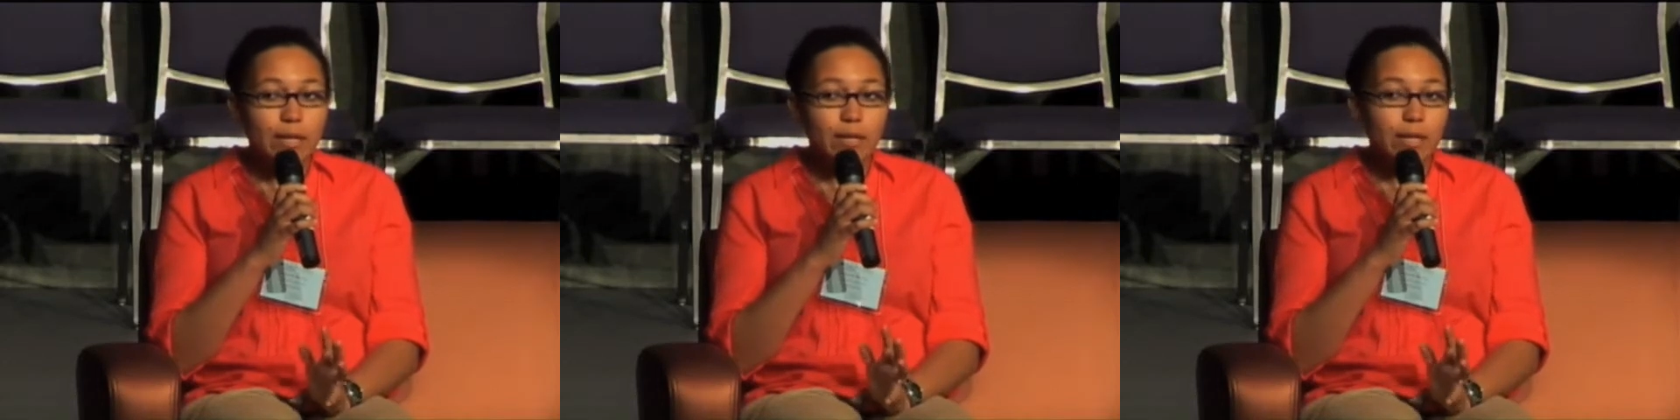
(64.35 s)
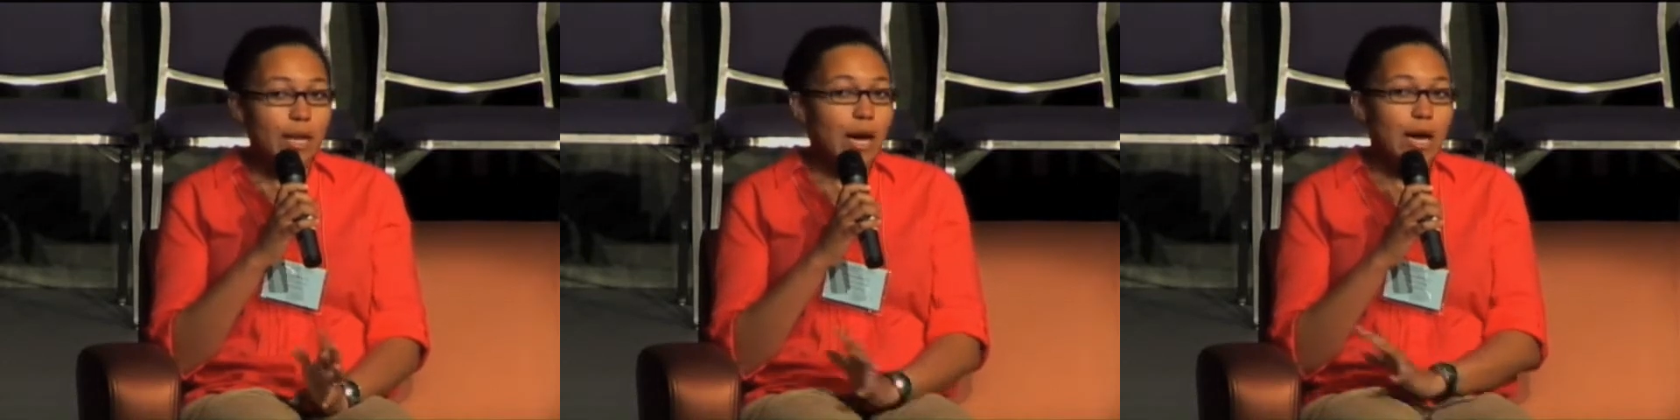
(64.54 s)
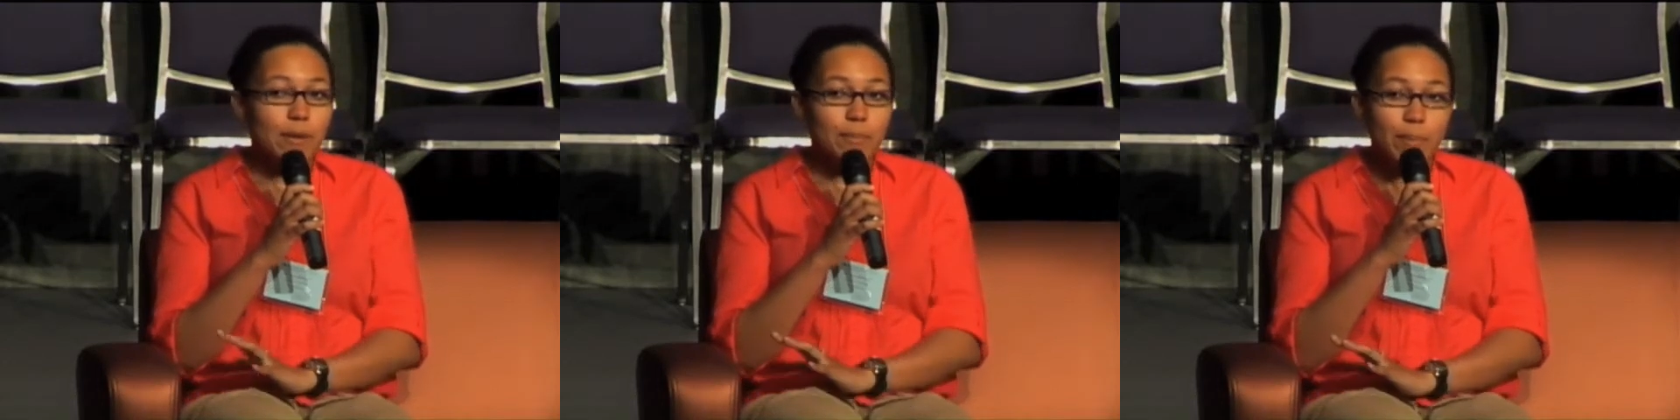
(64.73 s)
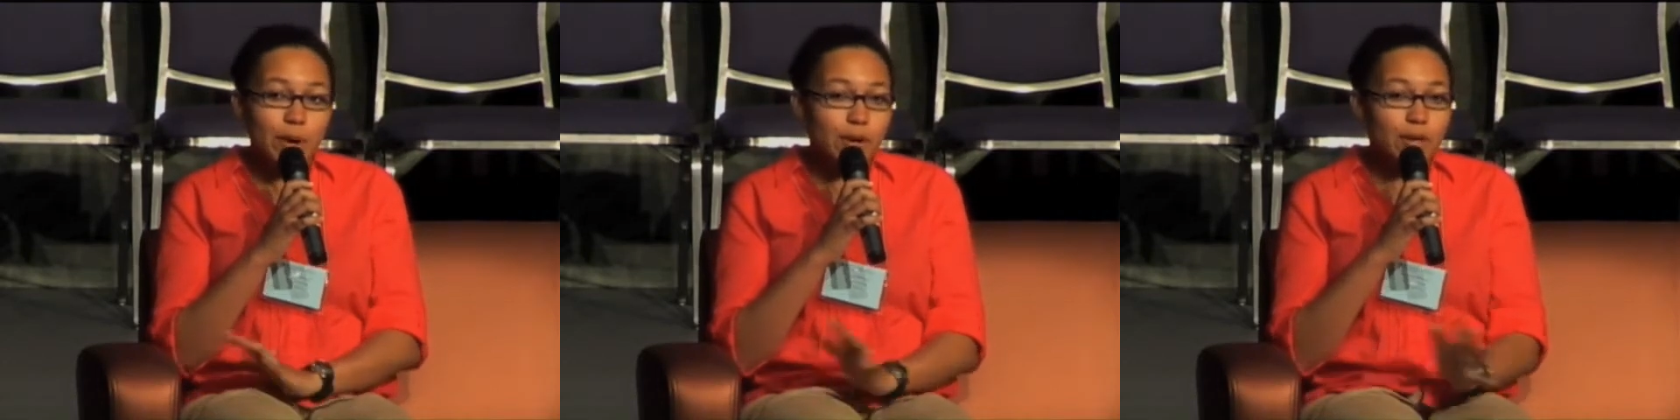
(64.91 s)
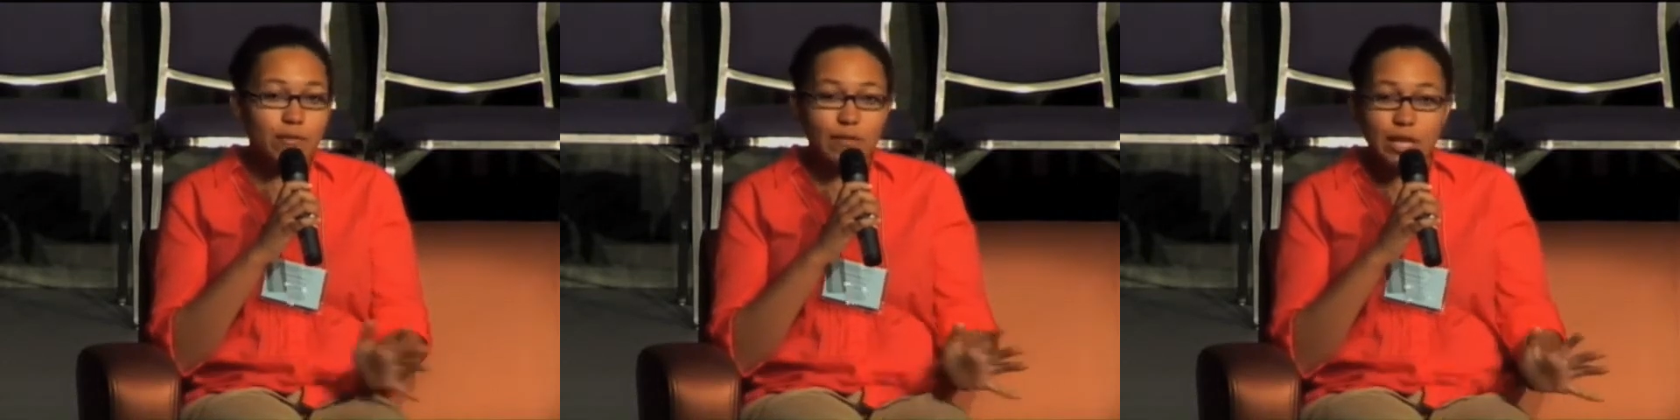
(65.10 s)
not
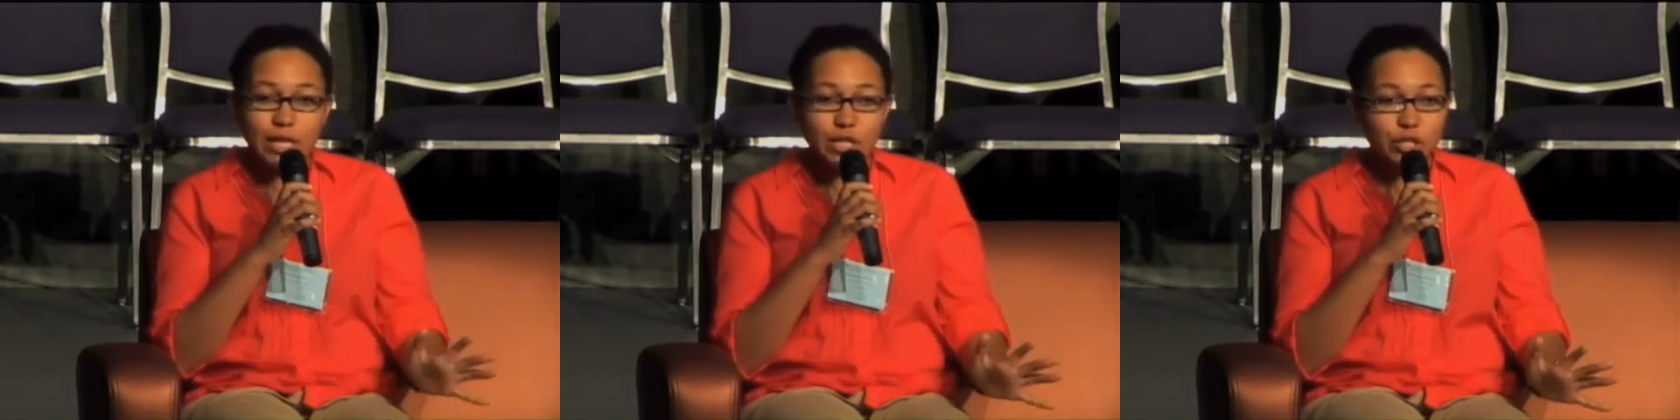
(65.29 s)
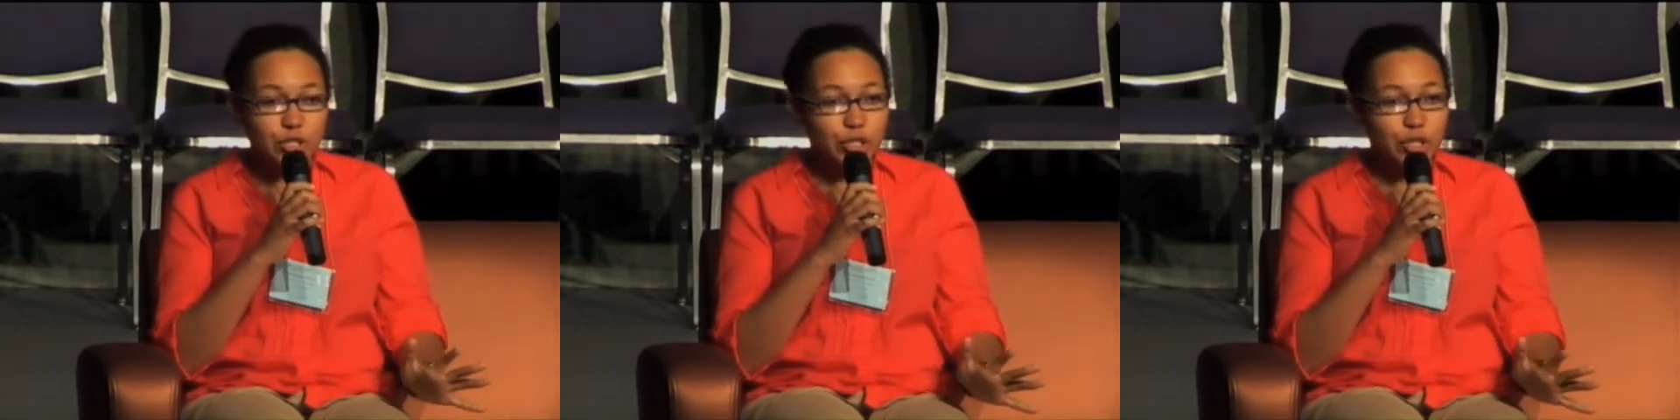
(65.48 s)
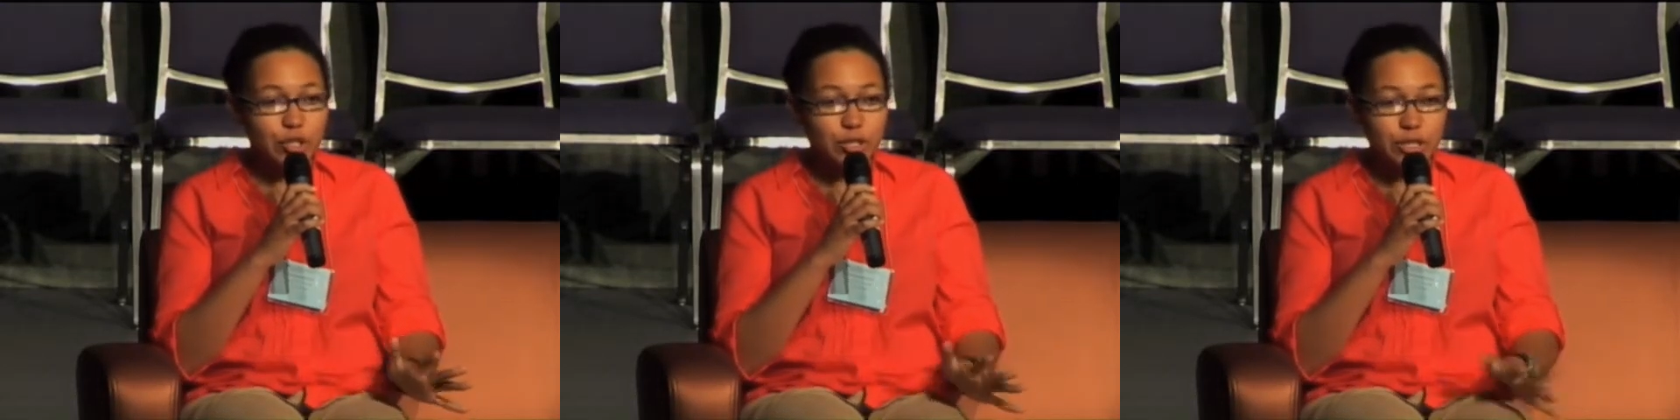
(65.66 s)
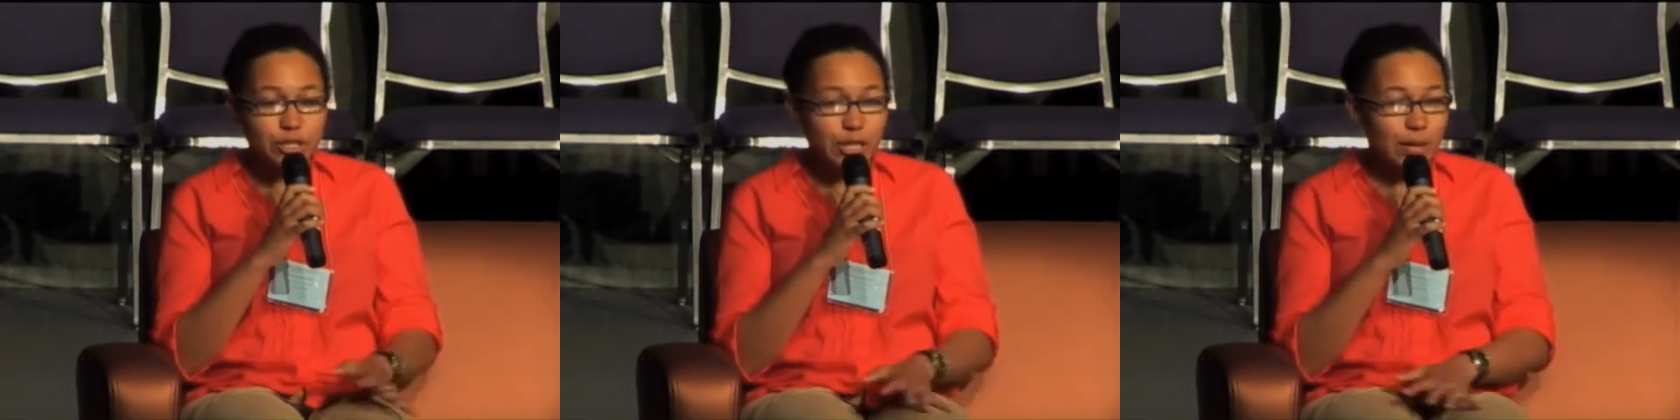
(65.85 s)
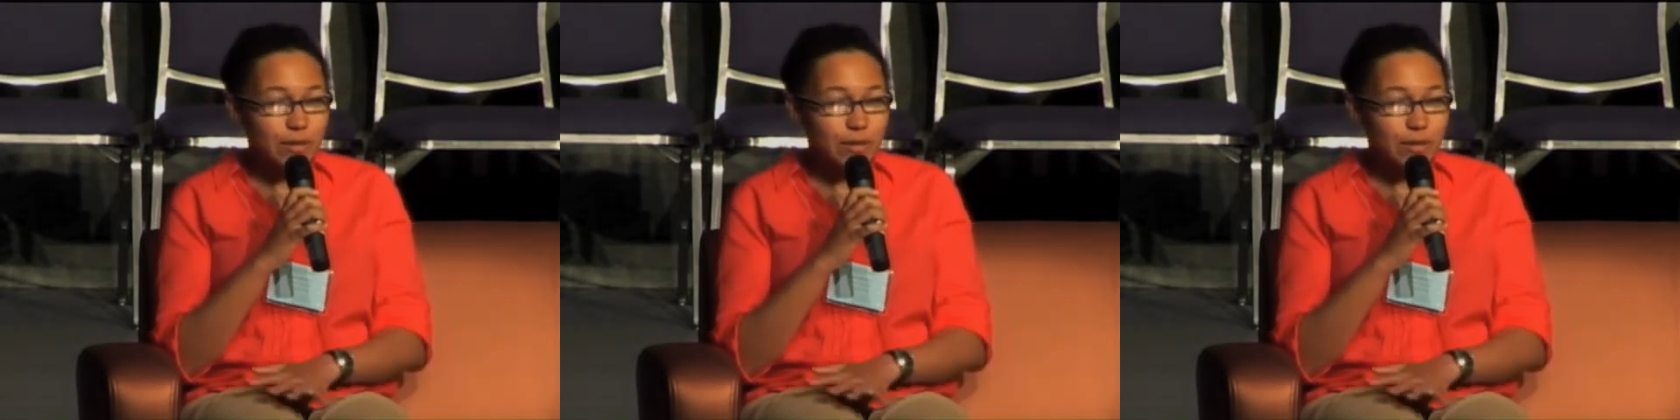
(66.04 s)
part of any church.